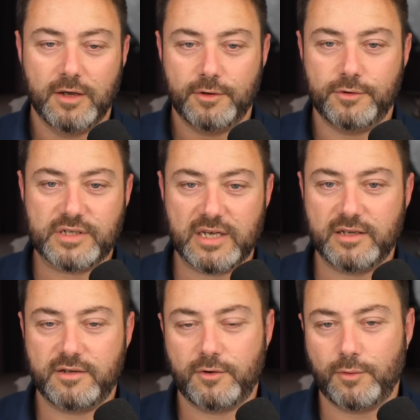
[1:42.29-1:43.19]
who
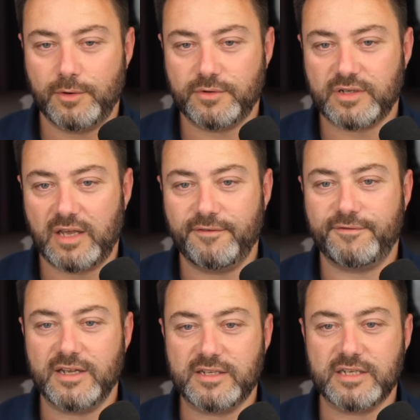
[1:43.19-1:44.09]
said, quote, "If
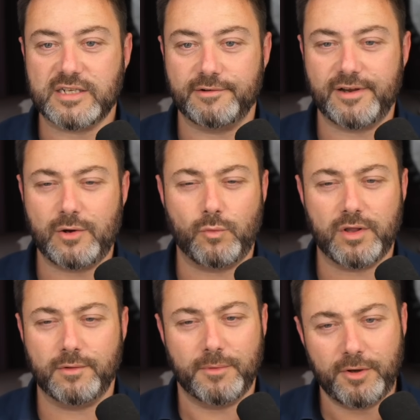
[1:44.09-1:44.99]
necessary,
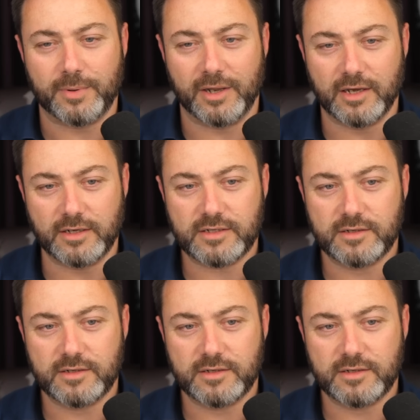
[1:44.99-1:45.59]
we'll mobilize."